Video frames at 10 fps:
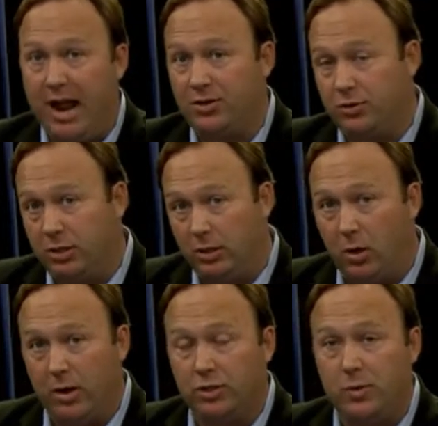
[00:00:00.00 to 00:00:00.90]
Haskell's a
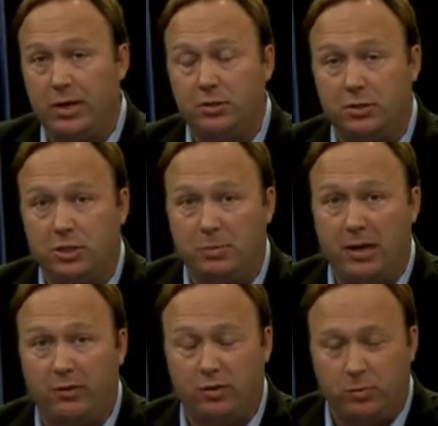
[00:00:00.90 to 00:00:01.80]
lawyer, so he can
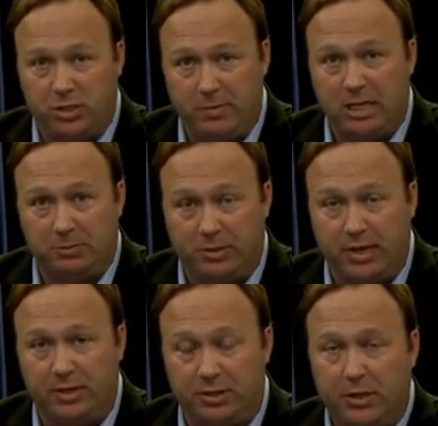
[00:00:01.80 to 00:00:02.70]
speak to this with some
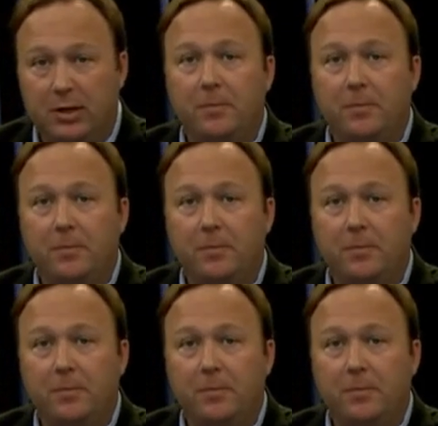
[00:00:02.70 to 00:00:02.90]
expertise,